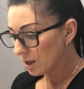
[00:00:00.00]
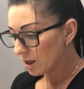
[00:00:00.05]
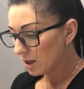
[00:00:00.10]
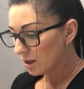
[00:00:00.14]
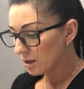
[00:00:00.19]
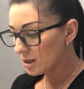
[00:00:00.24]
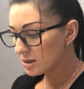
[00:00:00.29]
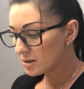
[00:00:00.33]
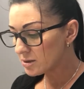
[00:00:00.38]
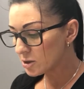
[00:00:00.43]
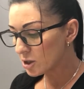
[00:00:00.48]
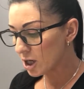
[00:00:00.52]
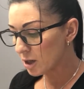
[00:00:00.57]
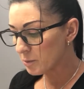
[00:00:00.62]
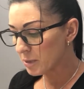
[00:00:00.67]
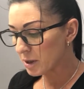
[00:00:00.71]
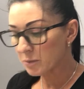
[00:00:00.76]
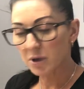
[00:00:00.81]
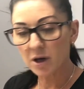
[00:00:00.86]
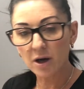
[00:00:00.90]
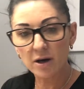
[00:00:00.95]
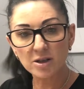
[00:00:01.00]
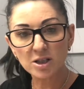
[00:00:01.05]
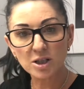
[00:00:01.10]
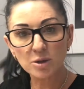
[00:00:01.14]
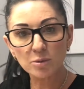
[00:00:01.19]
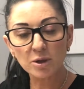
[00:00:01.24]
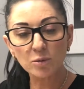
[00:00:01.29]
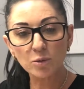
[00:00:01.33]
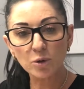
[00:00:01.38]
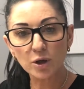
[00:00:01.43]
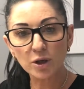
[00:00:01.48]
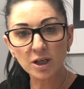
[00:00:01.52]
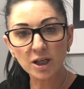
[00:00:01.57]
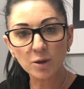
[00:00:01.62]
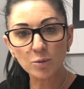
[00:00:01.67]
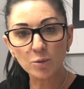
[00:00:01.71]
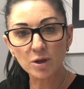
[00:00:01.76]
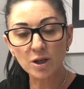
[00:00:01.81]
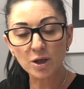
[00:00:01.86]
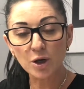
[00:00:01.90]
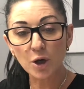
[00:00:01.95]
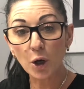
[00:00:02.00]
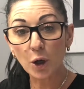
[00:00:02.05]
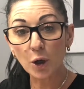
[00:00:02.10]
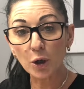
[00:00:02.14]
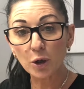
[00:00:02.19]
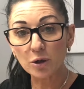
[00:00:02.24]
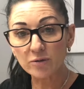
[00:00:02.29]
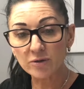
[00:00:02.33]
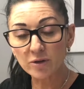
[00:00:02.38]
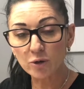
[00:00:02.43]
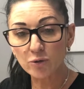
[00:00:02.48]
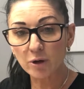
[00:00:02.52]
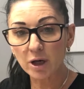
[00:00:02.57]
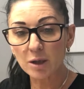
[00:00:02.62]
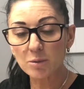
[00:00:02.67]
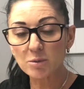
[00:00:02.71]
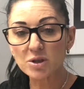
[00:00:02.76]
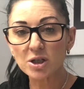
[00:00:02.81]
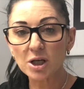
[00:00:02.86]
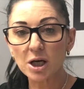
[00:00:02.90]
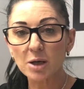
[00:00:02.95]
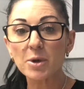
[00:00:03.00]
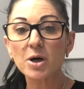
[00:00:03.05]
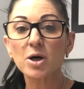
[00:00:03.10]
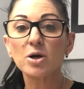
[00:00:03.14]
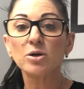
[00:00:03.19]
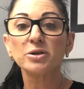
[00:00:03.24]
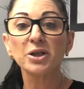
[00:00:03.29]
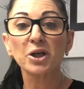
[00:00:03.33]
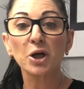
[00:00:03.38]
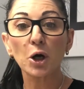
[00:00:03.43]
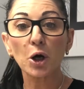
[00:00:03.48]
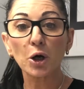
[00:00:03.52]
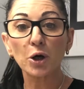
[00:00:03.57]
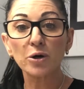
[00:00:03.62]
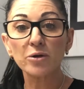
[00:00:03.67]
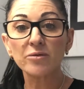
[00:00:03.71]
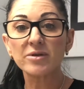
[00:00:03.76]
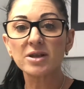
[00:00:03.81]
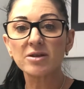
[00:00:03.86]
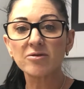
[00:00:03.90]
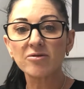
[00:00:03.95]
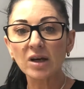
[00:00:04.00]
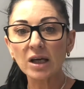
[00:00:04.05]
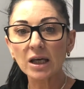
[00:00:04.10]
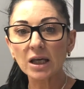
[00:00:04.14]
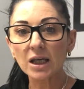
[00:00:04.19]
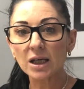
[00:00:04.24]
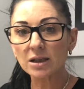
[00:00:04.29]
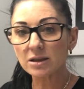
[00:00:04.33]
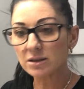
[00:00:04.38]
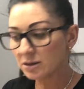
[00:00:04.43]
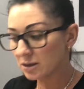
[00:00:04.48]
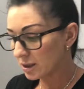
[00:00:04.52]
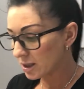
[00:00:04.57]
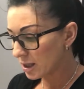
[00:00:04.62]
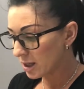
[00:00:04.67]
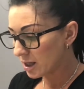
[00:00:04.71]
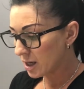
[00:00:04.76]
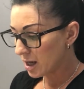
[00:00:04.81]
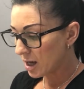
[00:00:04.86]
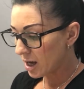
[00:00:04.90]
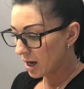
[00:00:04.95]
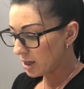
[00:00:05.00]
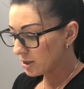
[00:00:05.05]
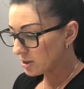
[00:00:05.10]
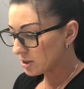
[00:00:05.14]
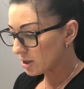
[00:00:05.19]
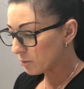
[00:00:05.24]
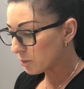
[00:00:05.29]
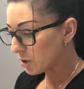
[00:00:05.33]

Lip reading: This time I'm going to be working with an over grip. So I'm holding over the finger, and I'm